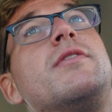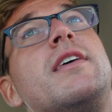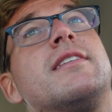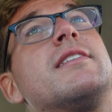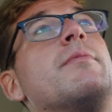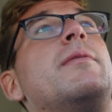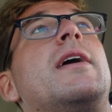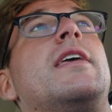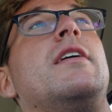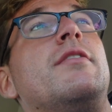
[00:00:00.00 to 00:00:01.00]
this is something
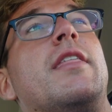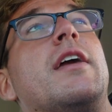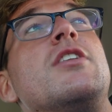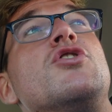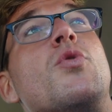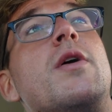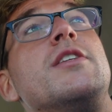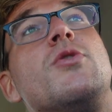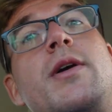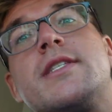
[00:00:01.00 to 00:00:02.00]
that he like
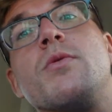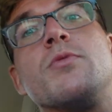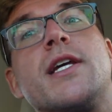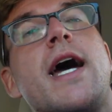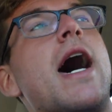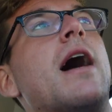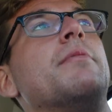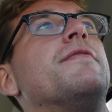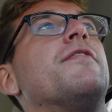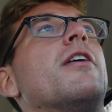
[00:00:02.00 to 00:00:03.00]
enjoys doing. It's almost like a
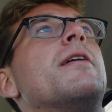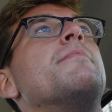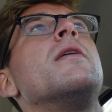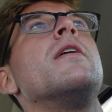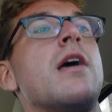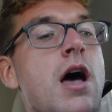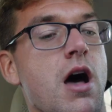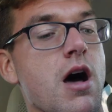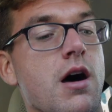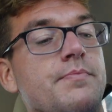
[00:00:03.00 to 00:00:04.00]
hobby for him.
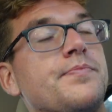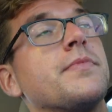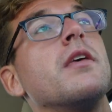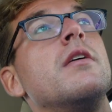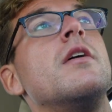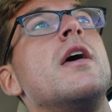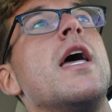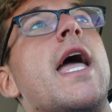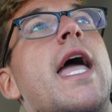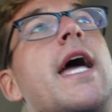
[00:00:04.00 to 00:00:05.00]
Um,
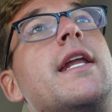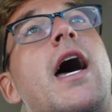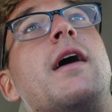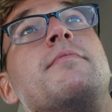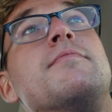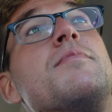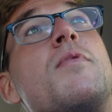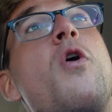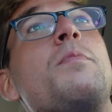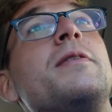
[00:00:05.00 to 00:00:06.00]
and I'm
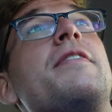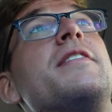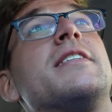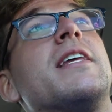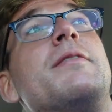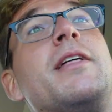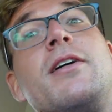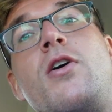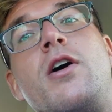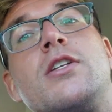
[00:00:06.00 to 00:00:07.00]
hoping that this is going to be like
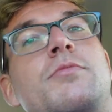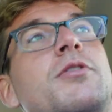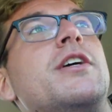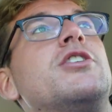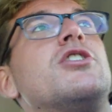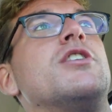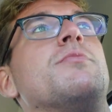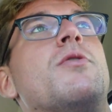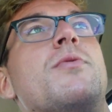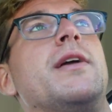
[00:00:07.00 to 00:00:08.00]
a long-term
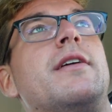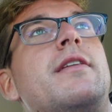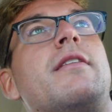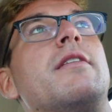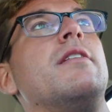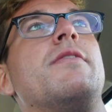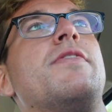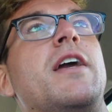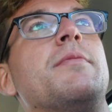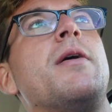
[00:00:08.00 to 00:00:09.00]
relationship where we
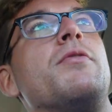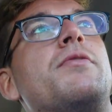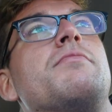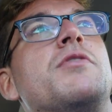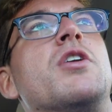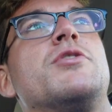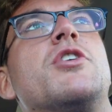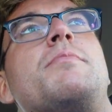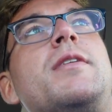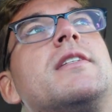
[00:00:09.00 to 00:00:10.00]
can think about you know
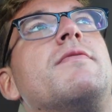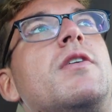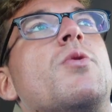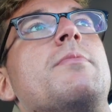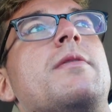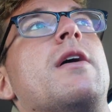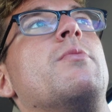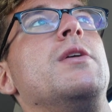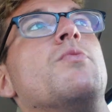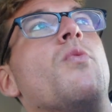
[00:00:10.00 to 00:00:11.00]
certain pieces of equipment
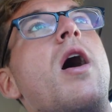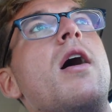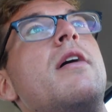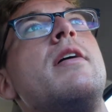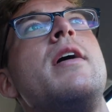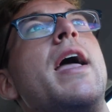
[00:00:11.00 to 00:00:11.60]
that we want